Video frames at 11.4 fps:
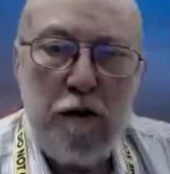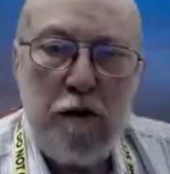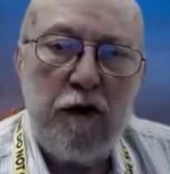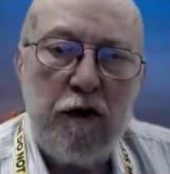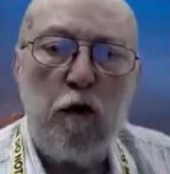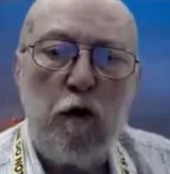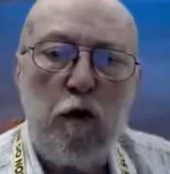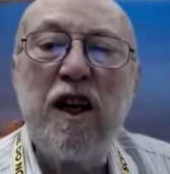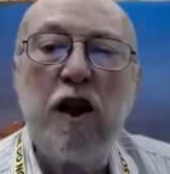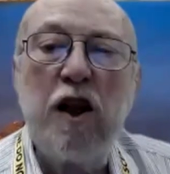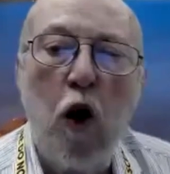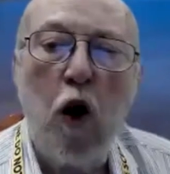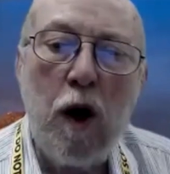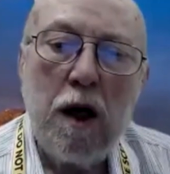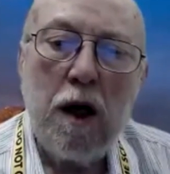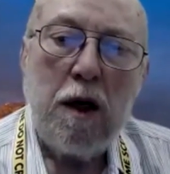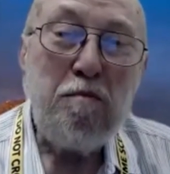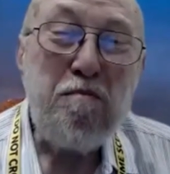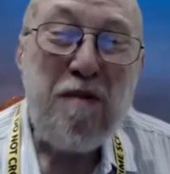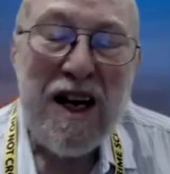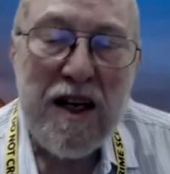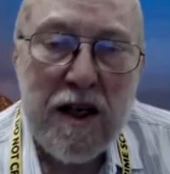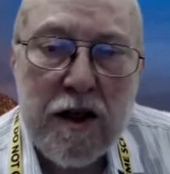for, quotes, a lower
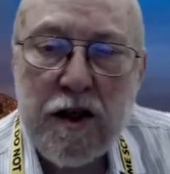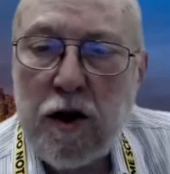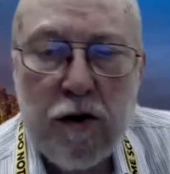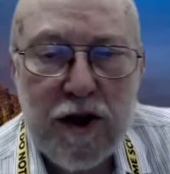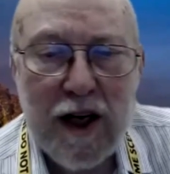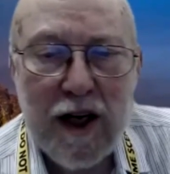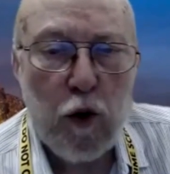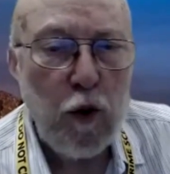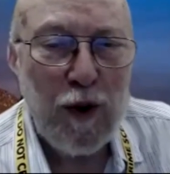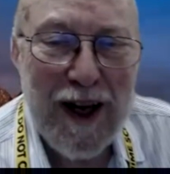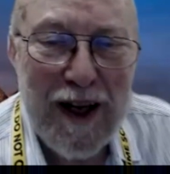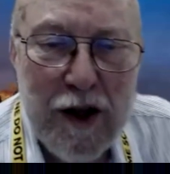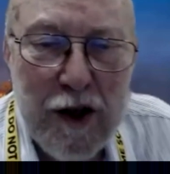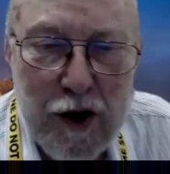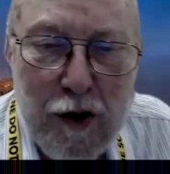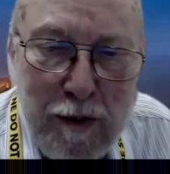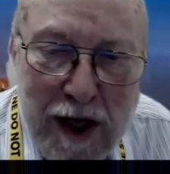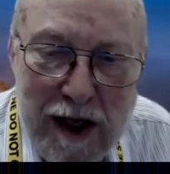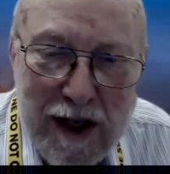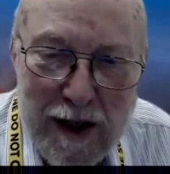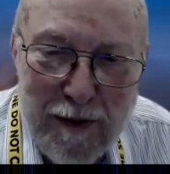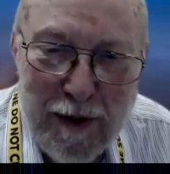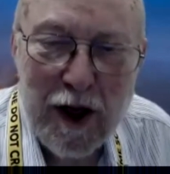maintenance dose. I don't like the term
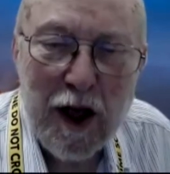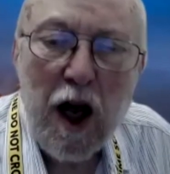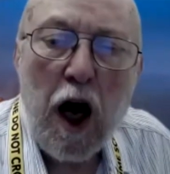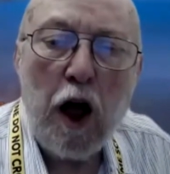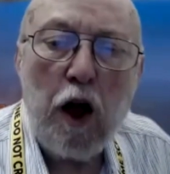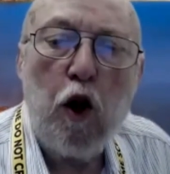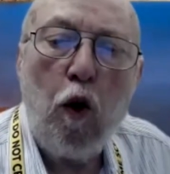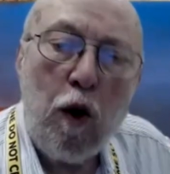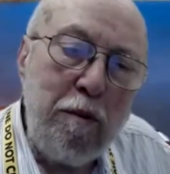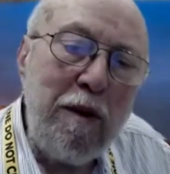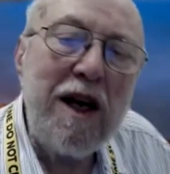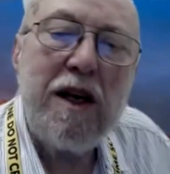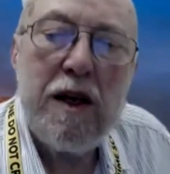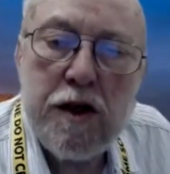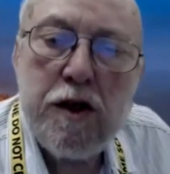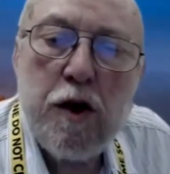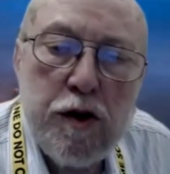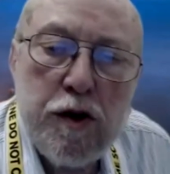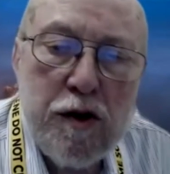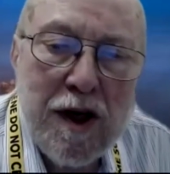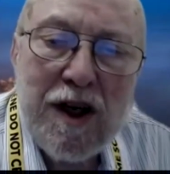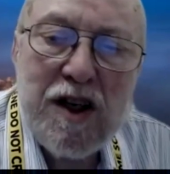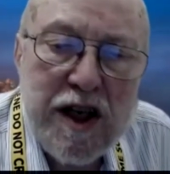maintenance, but a lower maintenance dose of
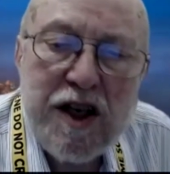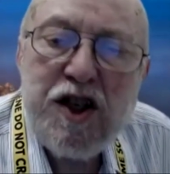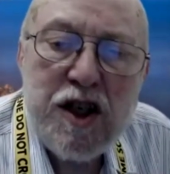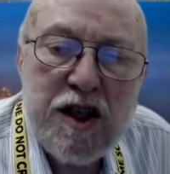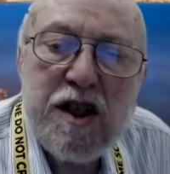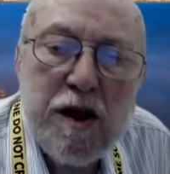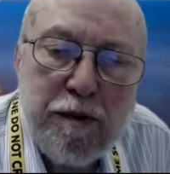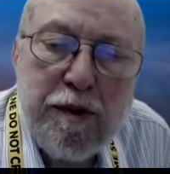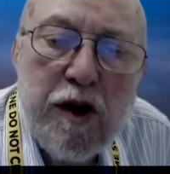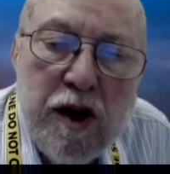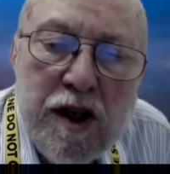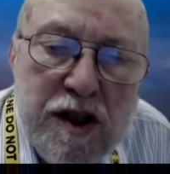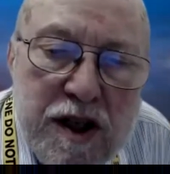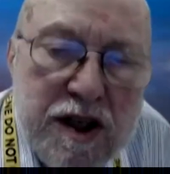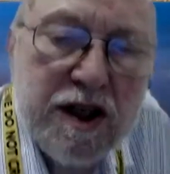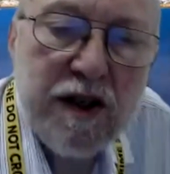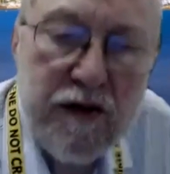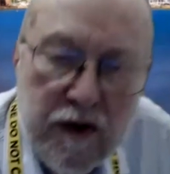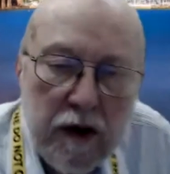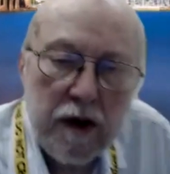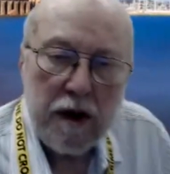drug because they just simply are not successful.